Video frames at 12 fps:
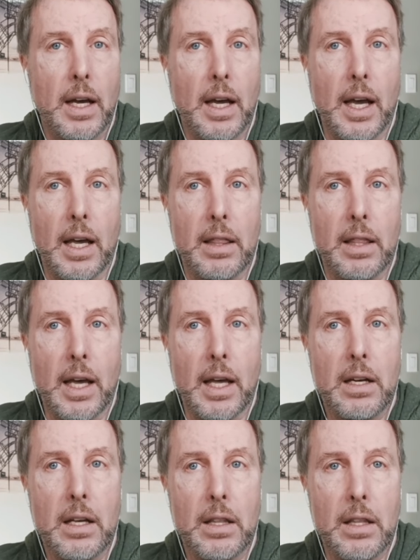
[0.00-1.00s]
And
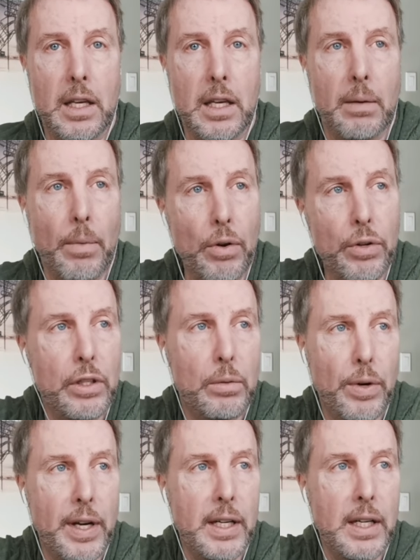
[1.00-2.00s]
then the emotional
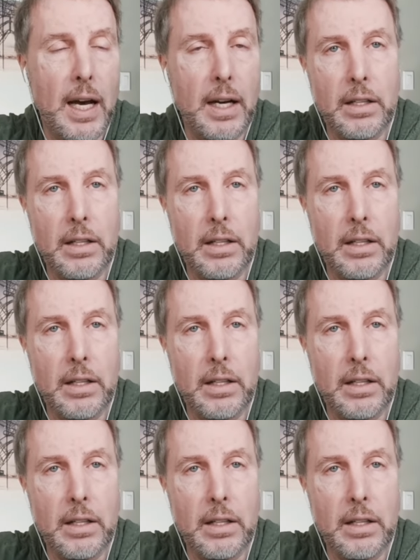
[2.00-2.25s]
brain kind of